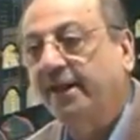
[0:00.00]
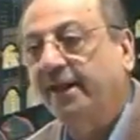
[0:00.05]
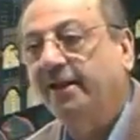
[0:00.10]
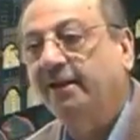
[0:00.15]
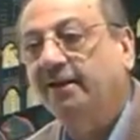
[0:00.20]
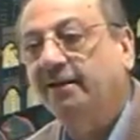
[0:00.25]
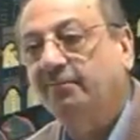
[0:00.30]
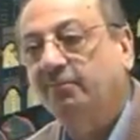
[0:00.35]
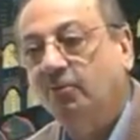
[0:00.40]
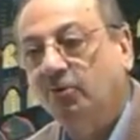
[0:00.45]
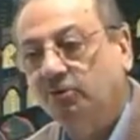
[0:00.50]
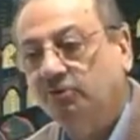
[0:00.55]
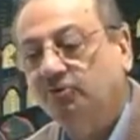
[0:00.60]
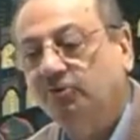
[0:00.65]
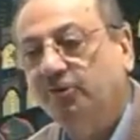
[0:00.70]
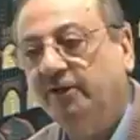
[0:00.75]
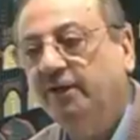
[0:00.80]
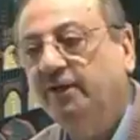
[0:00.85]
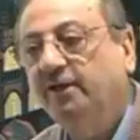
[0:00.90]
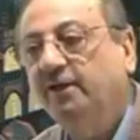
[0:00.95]
in book
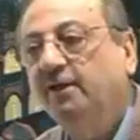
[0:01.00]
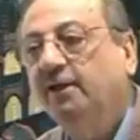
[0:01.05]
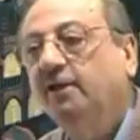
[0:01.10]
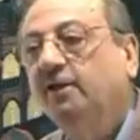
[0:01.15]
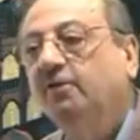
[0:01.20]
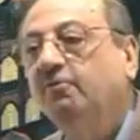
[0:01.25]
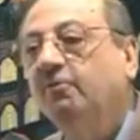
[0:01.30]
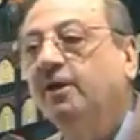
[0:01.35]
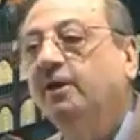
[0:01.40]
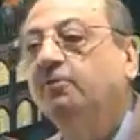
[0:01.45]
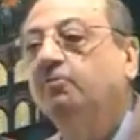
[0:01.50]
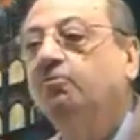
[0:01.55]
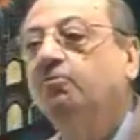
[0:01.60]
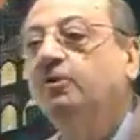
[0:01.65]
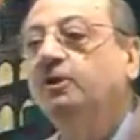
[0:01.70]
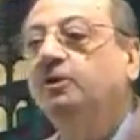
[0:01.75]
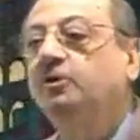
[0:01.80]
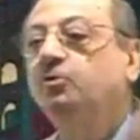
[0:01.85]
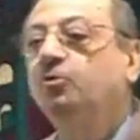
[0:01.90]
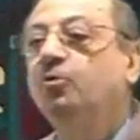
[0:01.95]
3 when
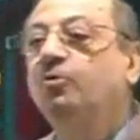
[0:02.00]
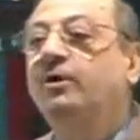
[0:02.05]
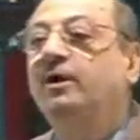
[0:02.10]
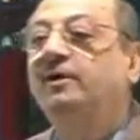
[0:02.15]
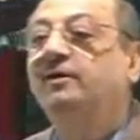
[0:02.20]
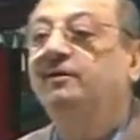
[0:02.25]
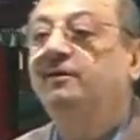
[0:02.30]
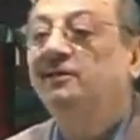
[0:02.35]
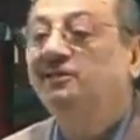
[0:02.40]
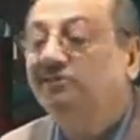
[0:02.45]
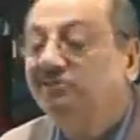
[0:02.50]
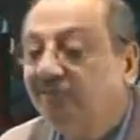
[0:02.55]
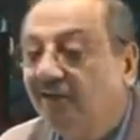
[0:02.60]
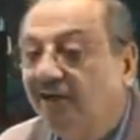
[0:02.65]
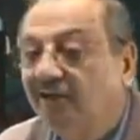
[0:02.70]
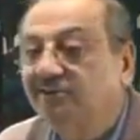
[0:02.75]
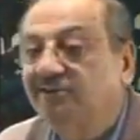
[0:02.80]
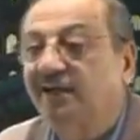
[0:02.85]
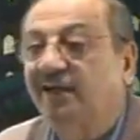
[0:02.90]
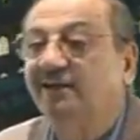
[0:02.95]
we do
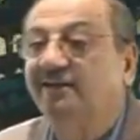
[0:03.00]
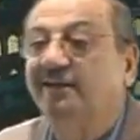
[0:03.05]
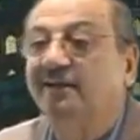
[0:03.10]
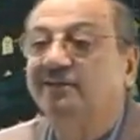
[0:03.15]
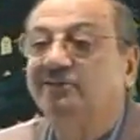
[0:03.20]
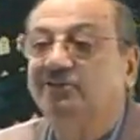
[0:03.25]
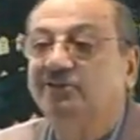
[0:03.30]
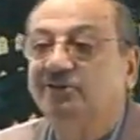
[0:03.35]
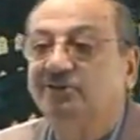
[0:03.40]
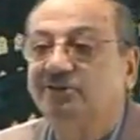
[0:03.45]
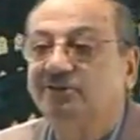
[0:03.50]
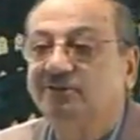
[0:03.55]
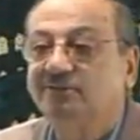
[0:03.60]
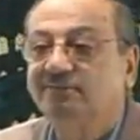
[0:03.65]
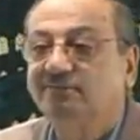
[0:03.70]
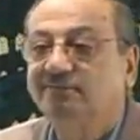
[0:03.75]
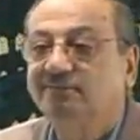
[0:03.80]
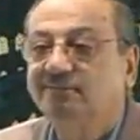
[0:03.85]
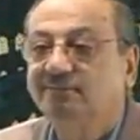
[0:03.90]
conditional sentences.